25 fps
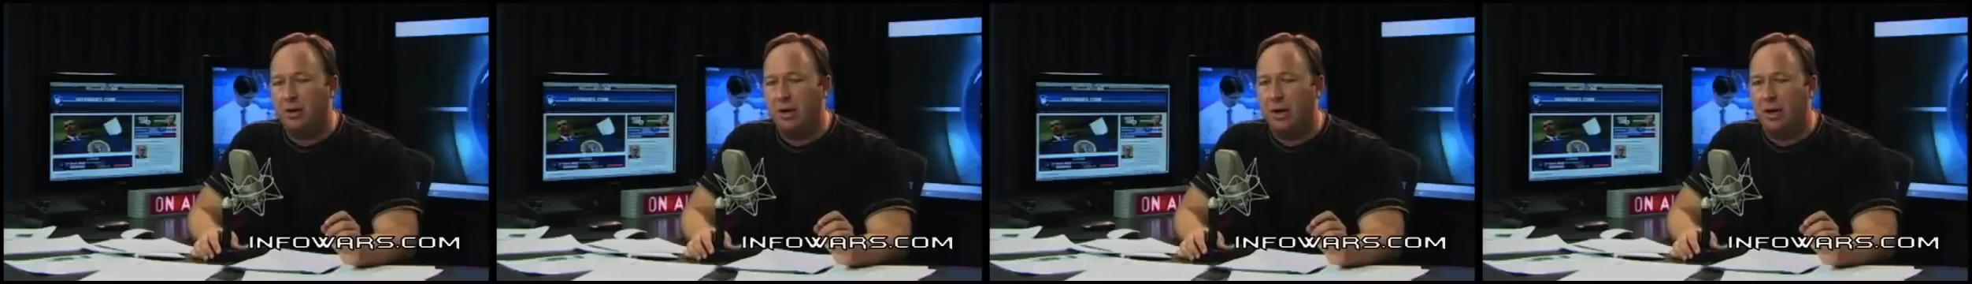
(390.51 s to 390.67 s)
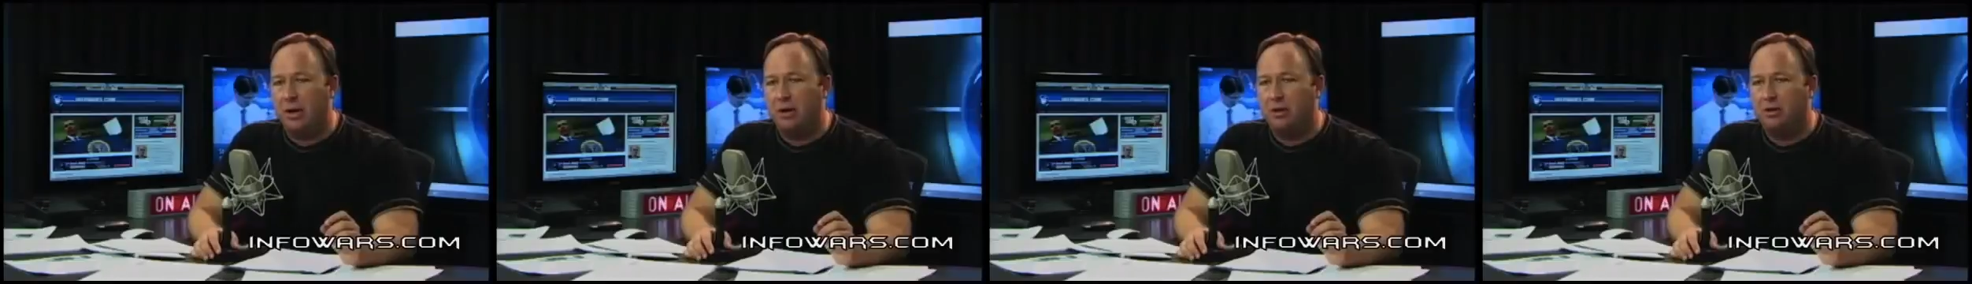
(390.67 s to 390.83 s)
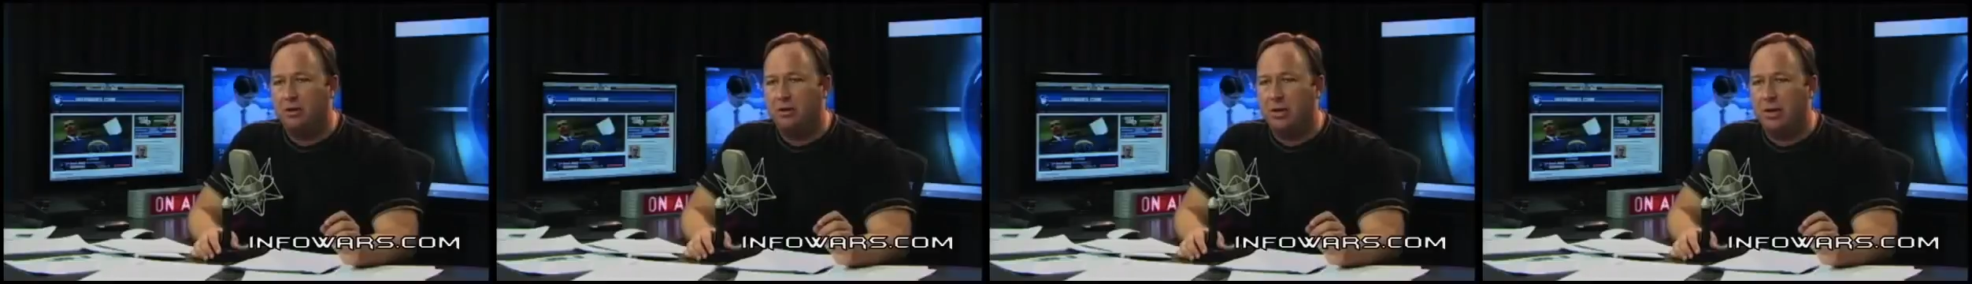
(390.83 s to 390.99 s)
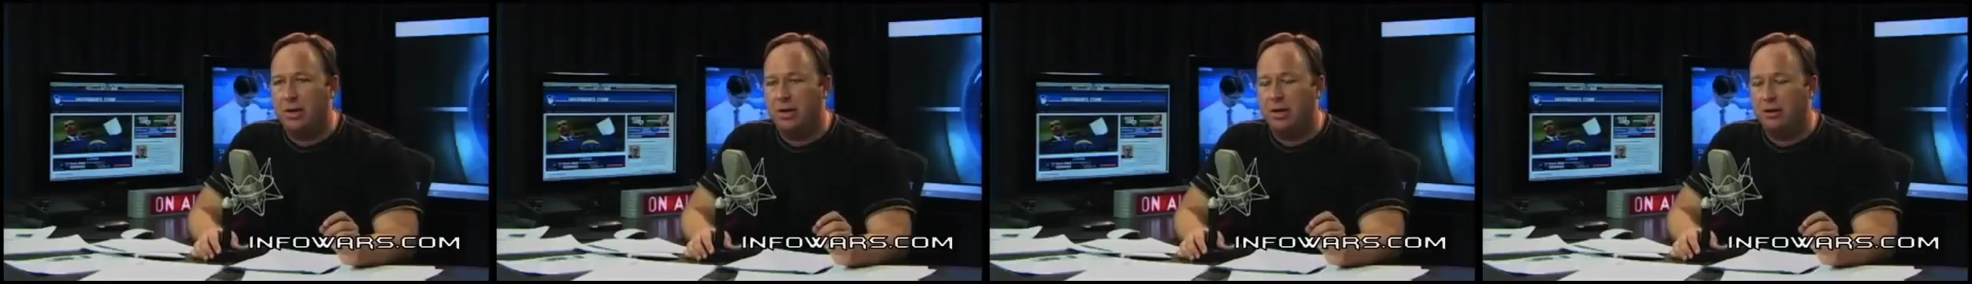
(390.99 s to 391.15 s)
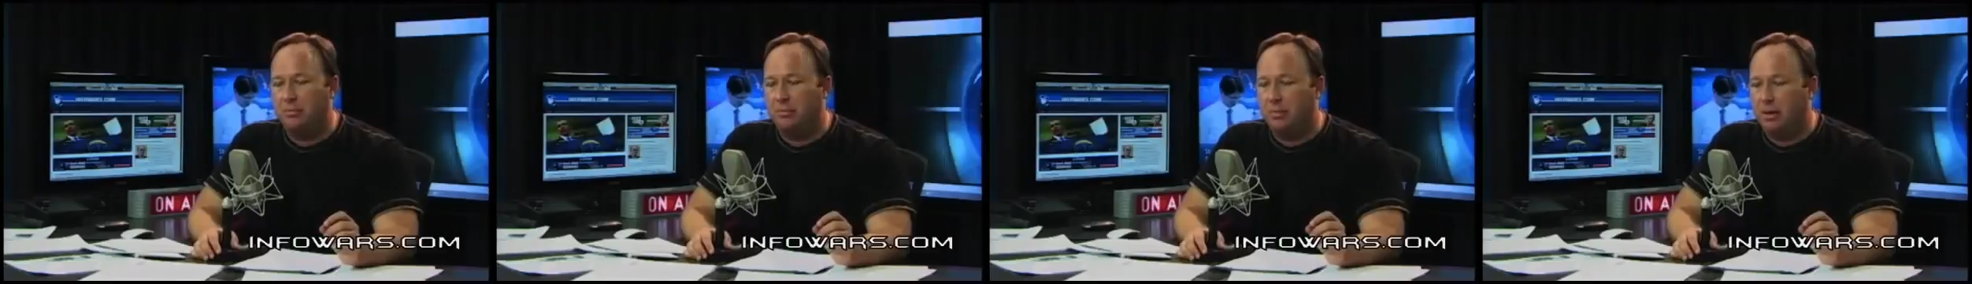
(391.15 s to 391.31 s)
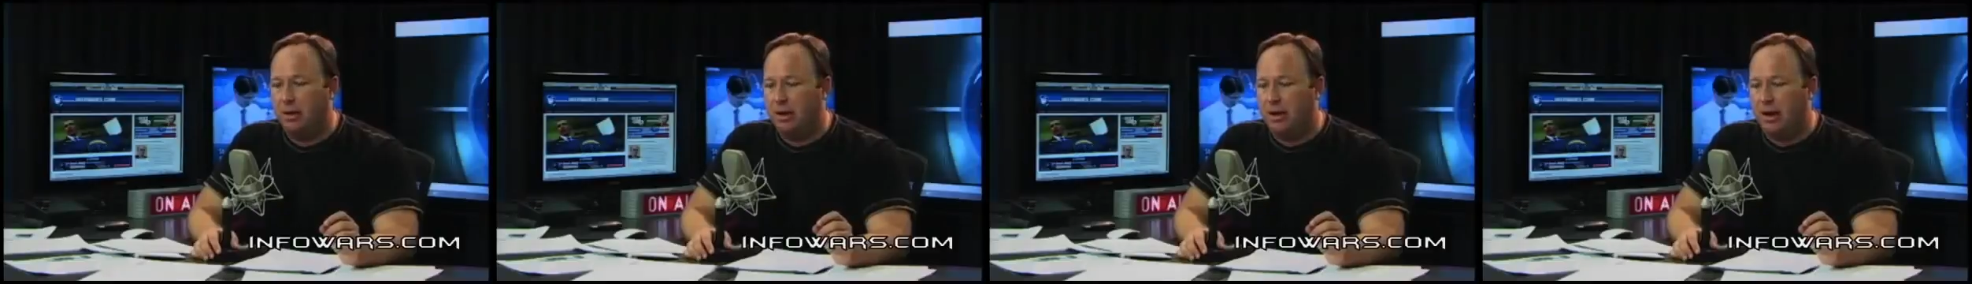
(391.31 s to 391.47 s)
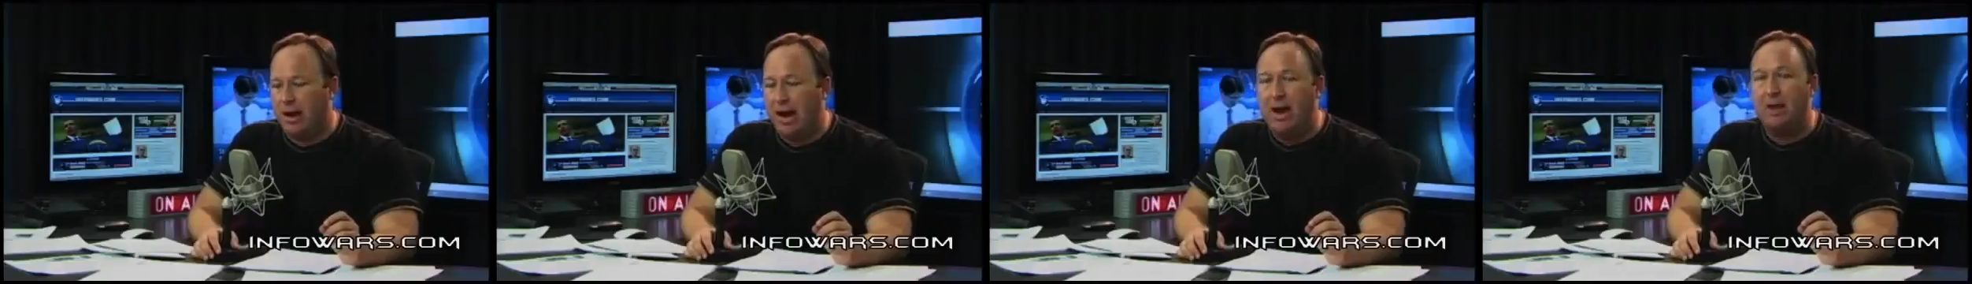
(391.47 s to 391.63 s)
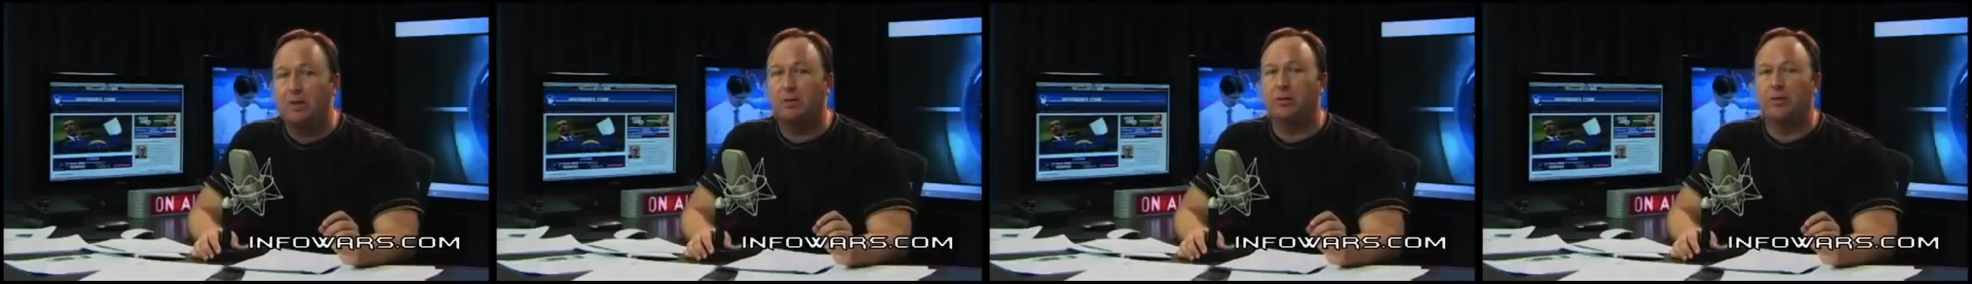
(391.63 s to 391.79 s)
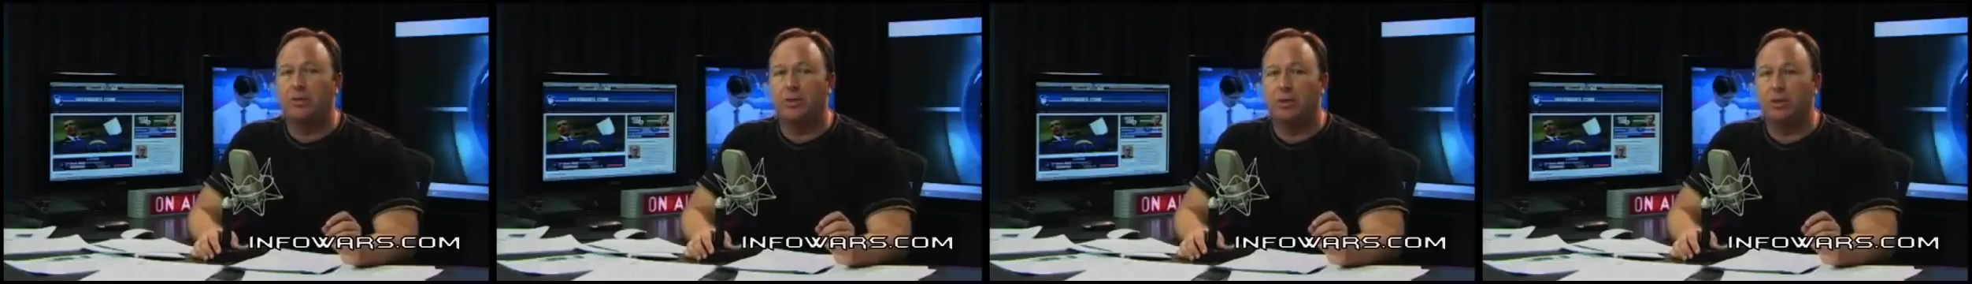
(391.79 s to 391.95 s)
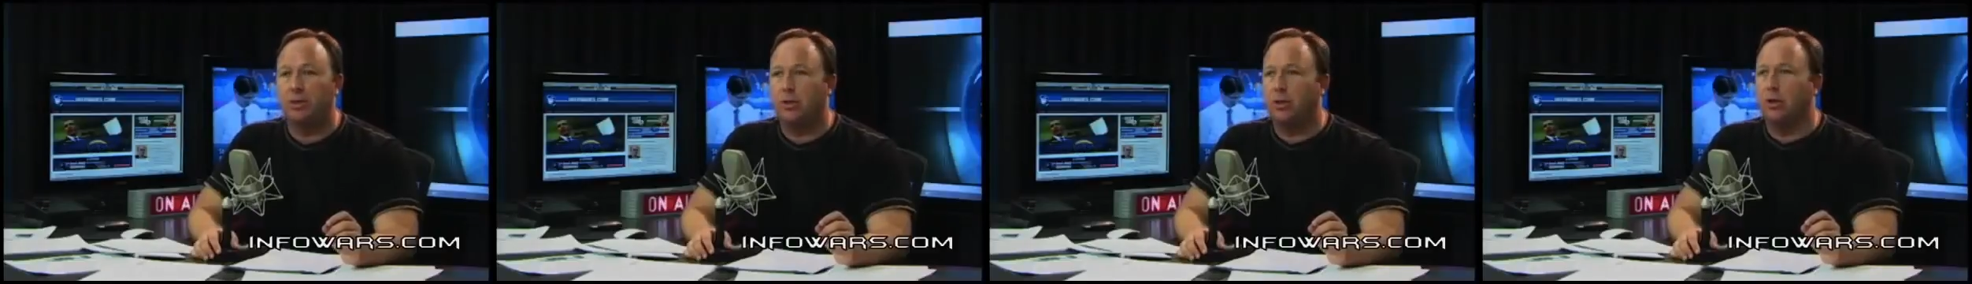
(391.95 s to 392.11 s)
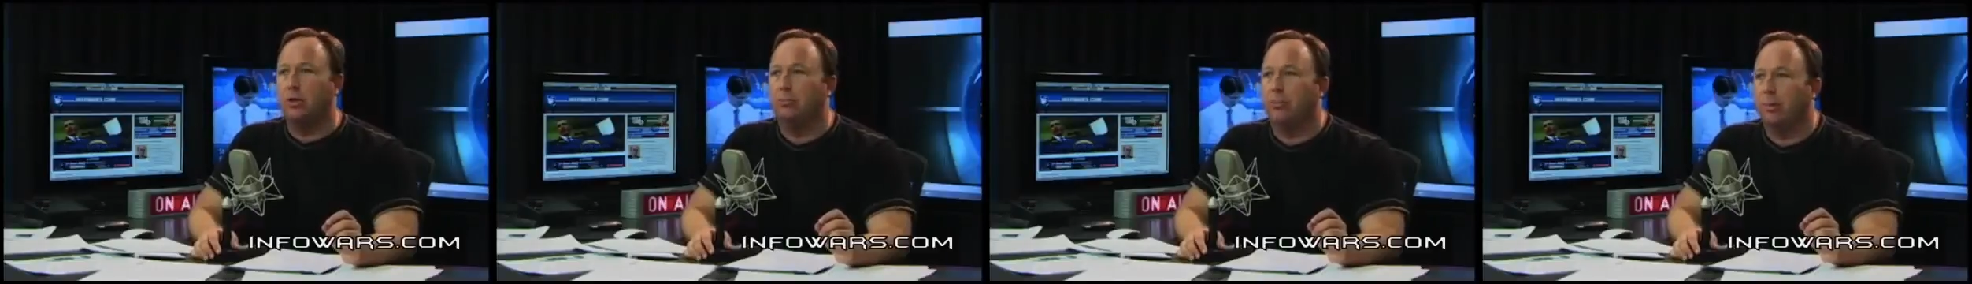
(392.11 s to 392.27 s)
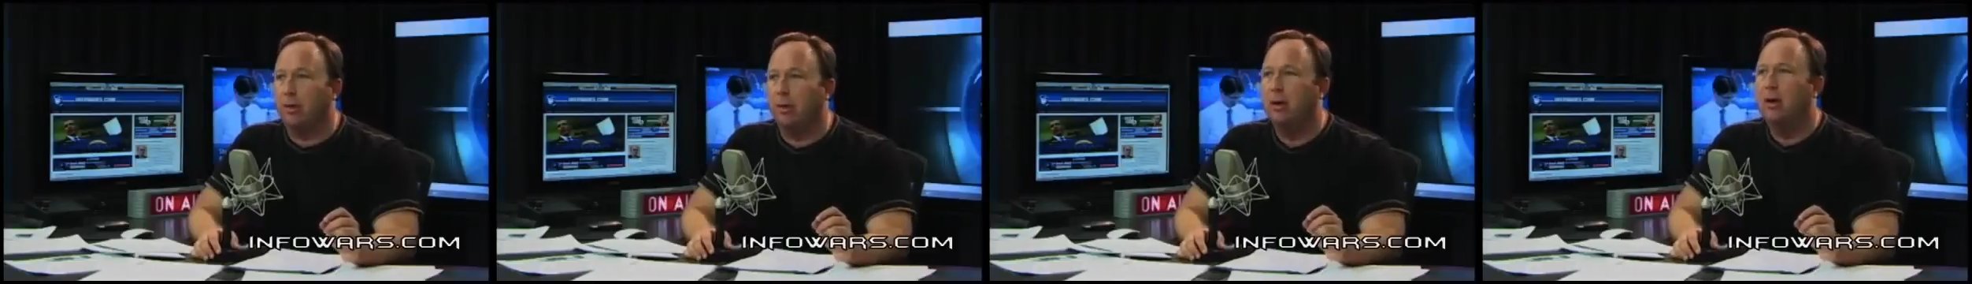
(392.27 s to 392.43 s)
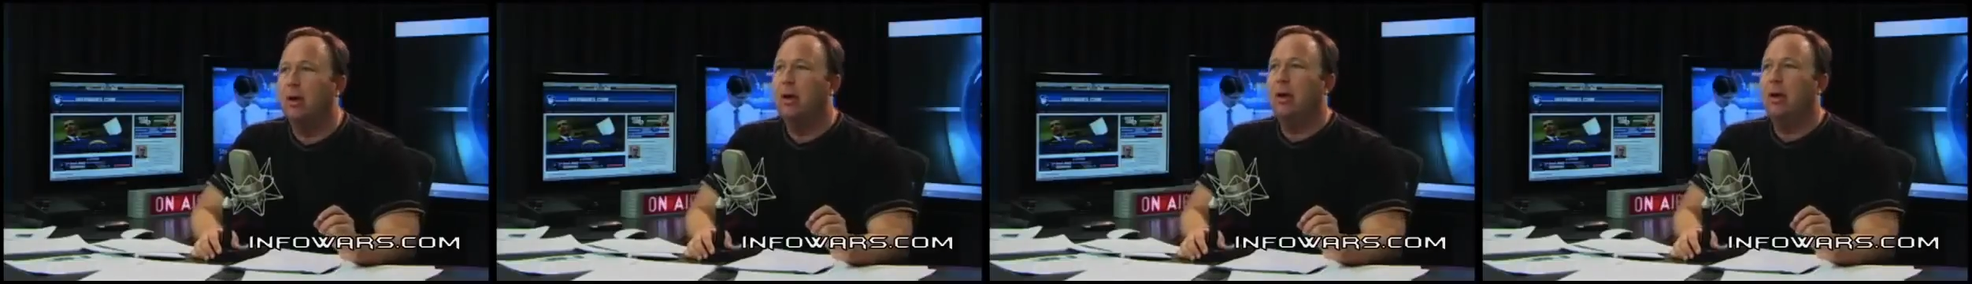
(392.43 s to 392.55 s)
Ayer's name, Anderson Cooper.